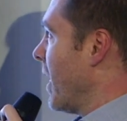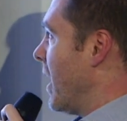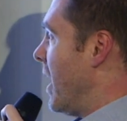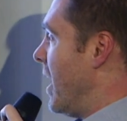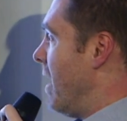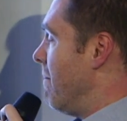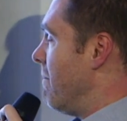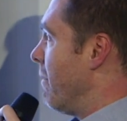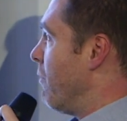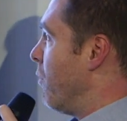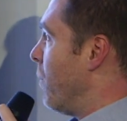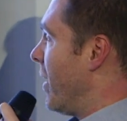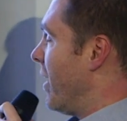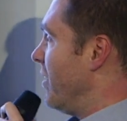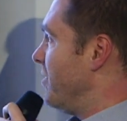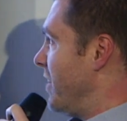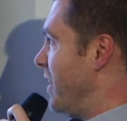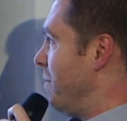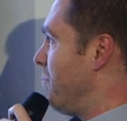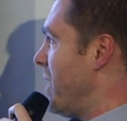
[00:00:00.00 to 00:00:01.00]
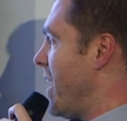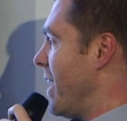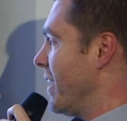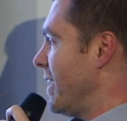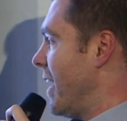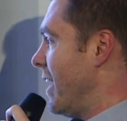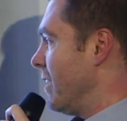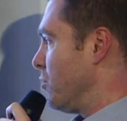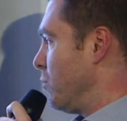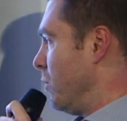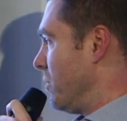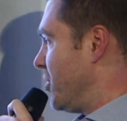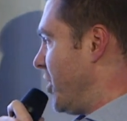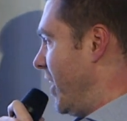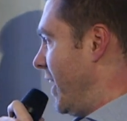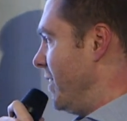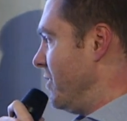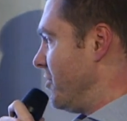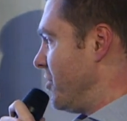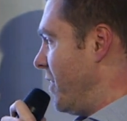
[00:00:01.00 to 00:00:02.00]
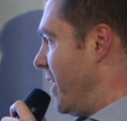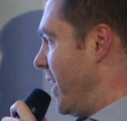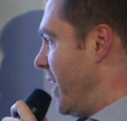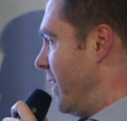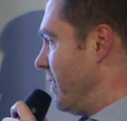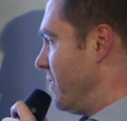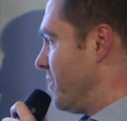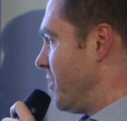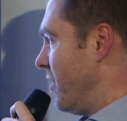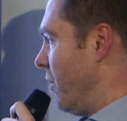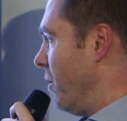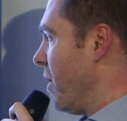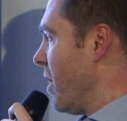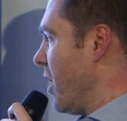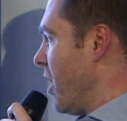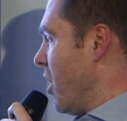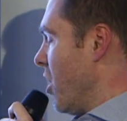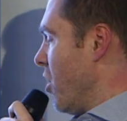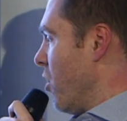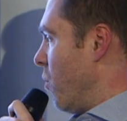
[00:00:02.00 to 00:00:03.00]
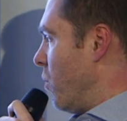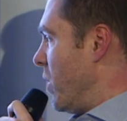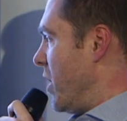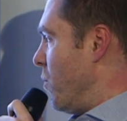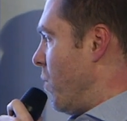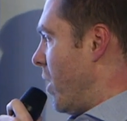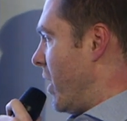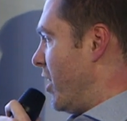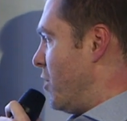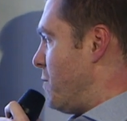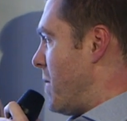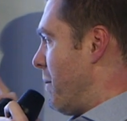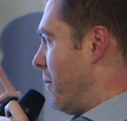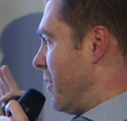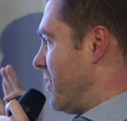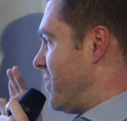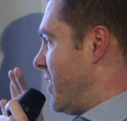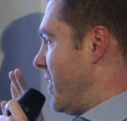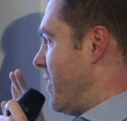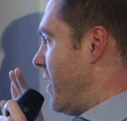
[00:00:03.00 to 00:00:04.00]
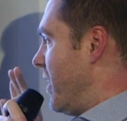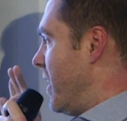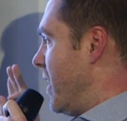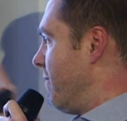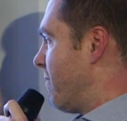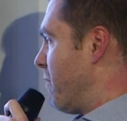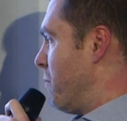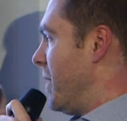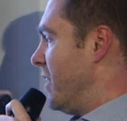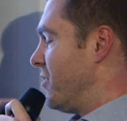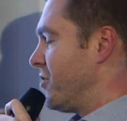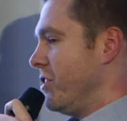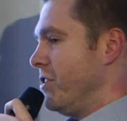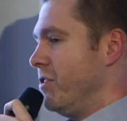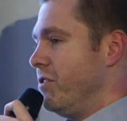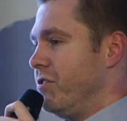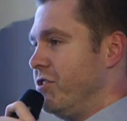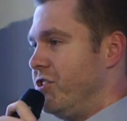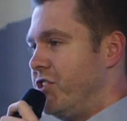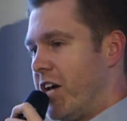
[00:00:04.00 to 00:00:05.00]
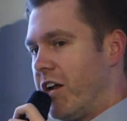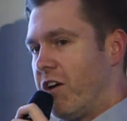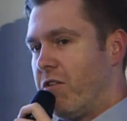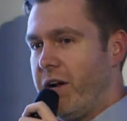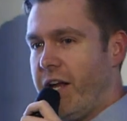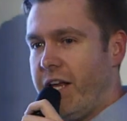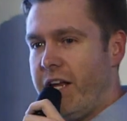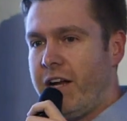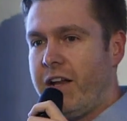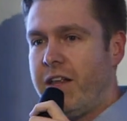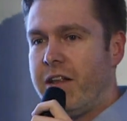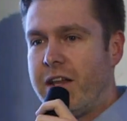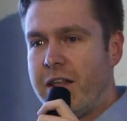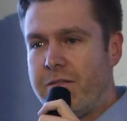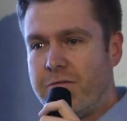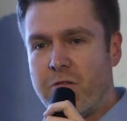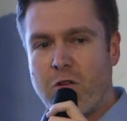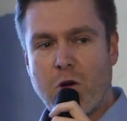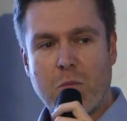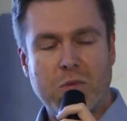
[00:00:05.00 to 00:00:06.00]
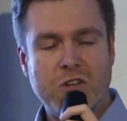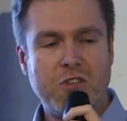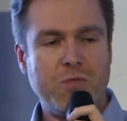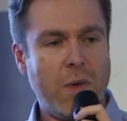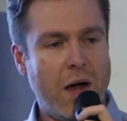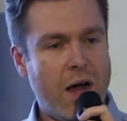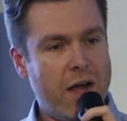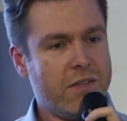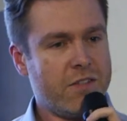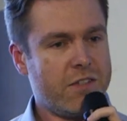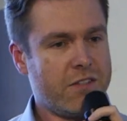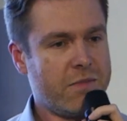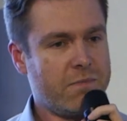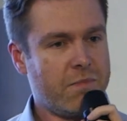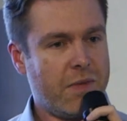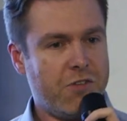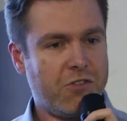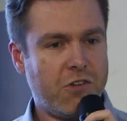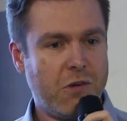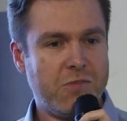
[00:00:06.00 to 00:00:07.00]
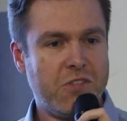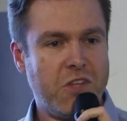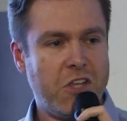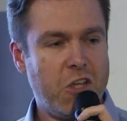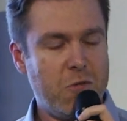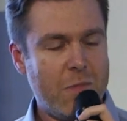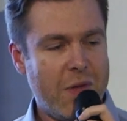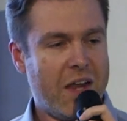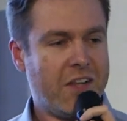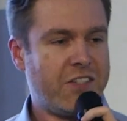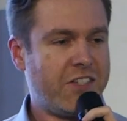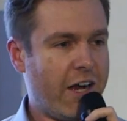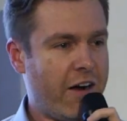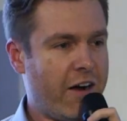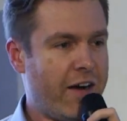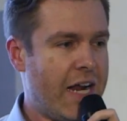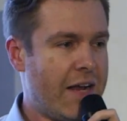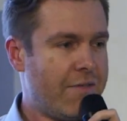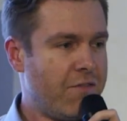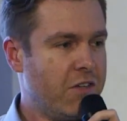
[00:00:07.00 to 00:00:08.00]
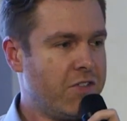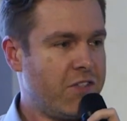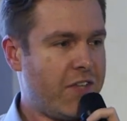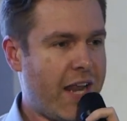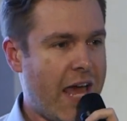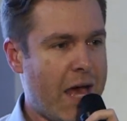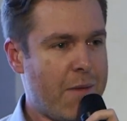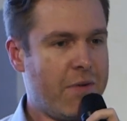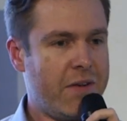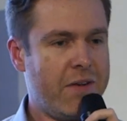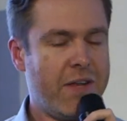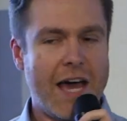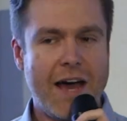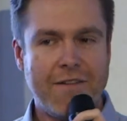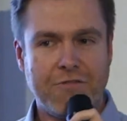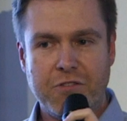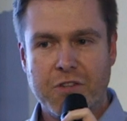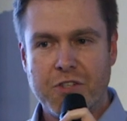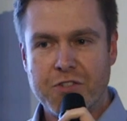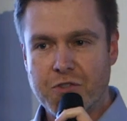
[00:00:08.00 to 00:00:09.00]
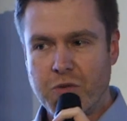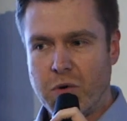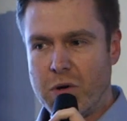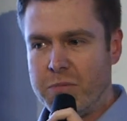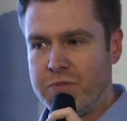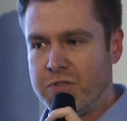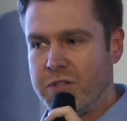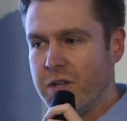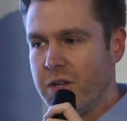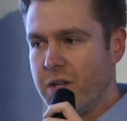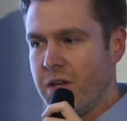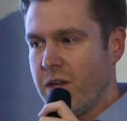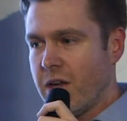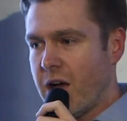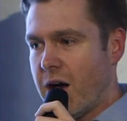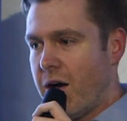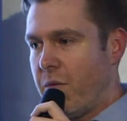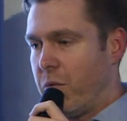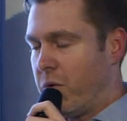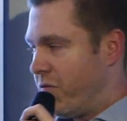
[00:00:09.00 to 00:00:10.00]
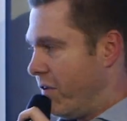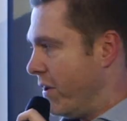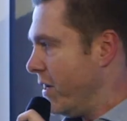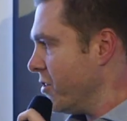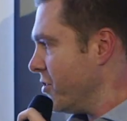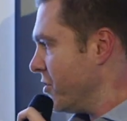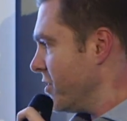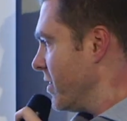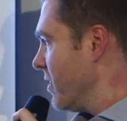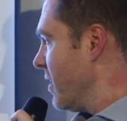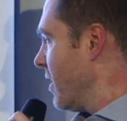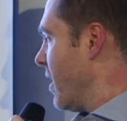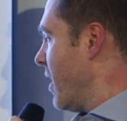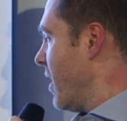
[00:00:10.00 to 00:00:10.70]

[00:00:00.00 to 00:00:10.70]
And we wanted to impact actual change in the end. So we wanted to be able to say that information generated an informed response in terms of the humanitarian efforts that happened after the storms were finished.